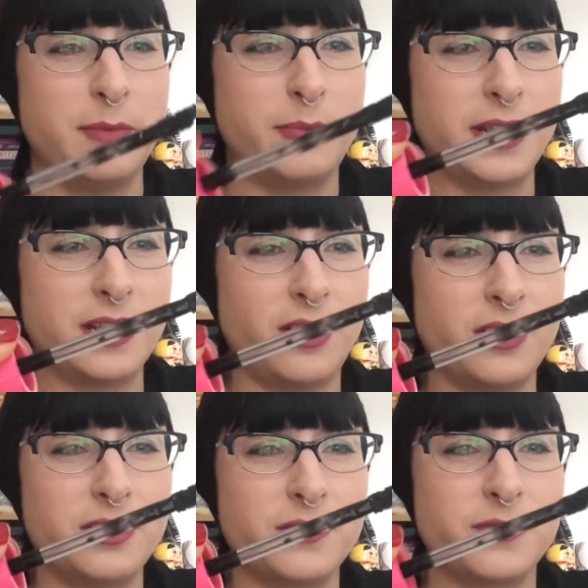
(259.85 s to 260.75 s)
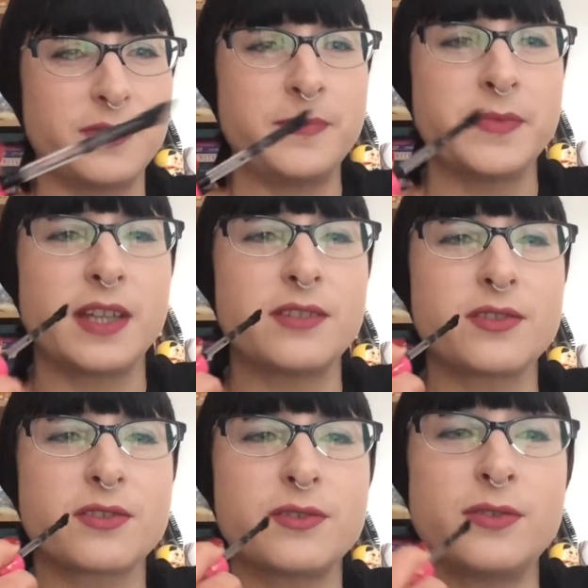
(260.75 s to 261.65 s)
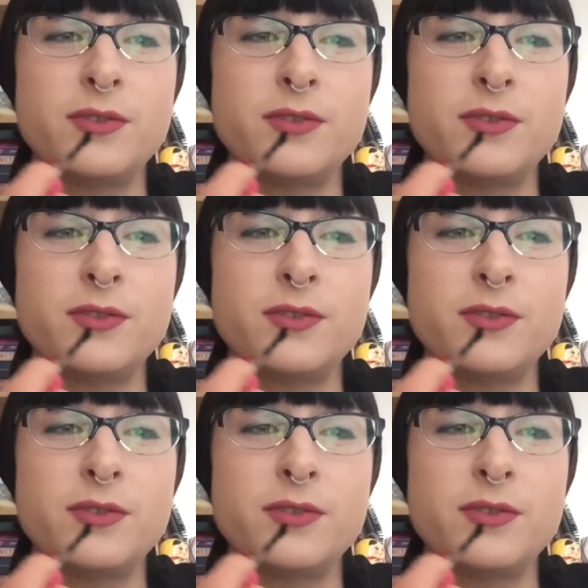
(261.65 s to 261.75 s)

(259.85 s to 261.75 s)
But it kind of, it just goes